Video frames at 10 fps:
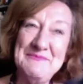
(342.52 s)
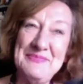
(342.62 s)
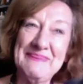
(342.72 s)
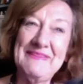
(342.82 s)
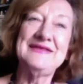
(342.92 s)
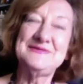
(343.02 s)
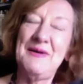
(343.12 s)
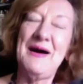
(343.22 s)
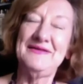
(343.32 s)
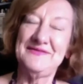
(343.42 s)
that's
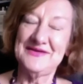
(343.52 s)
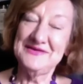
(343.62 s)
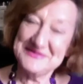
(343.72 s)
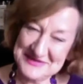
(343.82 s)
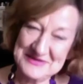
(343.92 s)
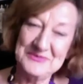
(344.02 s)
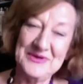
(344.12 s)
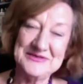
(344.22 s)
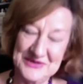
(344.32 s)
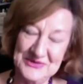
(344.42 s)
part of the continuing
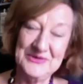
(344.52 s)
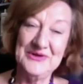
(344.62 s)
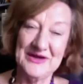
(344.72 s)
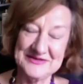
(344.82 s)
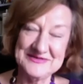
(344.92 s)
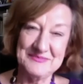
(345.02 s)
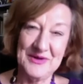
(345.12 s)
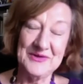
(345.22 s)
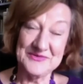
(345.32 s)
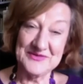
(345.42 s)
to learn, I
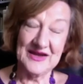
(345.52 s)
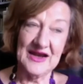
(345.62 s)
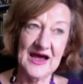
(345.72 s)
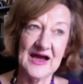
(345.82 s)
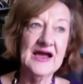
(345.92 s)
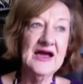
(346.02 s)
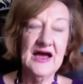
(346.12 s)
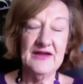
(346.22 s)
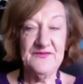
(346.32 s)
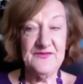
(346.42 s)
suppose, that I like.
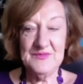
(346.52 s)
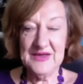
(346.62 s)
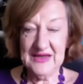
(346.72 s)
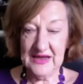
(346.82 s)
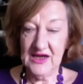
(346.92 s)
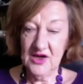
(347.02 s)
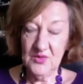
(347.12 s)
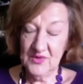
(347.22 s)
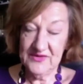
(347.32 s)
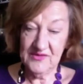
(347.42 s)
And for me,
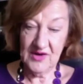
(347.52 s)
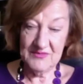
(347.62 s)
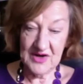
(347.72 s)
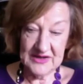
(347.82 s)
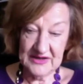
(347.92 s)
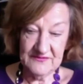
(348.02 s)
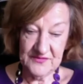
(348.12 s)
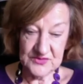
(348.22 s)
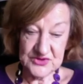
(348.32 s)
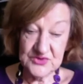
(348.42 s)
whether I'm writing
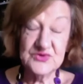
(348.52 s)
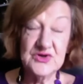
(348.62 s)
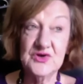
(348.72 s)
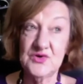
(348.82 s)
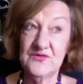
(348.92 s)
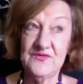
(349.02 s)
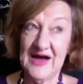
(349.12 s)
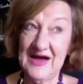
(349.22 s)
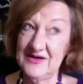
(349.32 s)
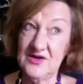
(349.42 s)
for children or for
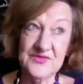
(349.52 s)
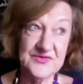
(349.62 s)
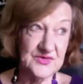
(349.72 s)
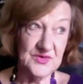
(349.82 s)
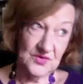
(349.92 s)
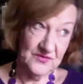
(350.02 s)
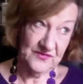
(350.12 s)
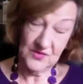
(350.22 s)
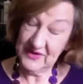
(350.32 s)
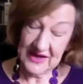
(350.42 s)
adults or
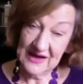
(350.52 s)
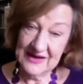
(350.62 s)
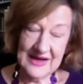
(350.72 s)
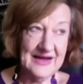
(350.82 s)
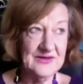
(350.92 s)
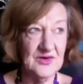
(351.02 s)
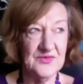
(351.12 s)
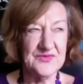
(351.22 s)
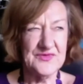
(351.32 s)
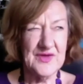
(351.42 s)
for young
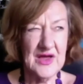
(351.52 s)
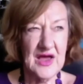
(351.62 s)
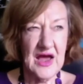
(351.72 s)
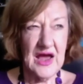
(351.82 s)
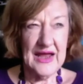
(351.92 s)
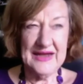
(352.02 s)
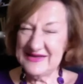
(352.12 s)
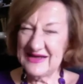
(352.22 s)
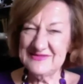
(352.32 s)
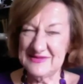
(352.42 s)
adults, it
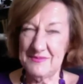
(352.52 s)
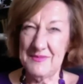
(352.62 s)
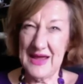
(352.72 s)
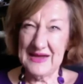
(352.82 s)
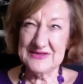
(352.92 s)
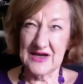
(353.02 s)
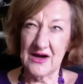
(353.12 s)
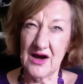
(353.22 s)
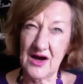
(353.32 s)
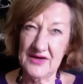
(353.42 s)
doesn't matter.
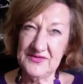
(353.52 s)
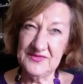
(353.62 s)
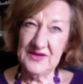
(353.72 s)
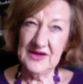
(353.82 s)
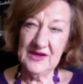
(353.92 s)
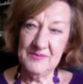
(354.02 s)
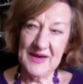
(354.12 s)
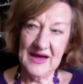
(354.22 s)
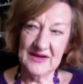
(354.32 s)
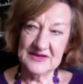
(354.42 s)
I think
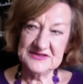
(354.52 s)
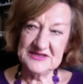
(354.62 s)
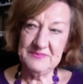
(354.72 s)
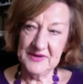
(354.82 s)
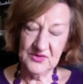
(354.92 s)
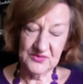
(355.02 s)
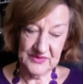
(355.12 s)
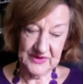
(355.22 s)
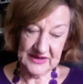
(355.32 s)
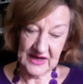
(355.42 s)
about a typical
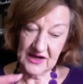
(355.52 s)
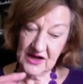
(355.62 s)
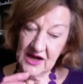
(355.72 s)
reader and I